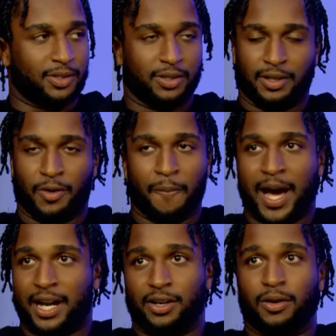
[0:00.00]
Mm-hmm. No
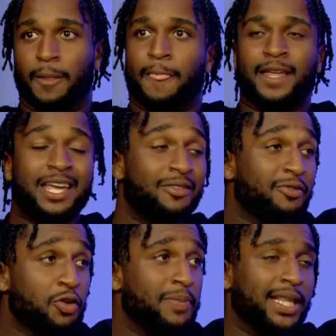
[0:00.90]
matter, even if
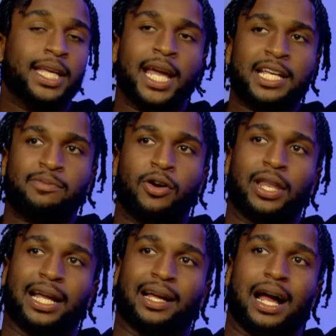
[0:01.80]
you beat the case, bro, like,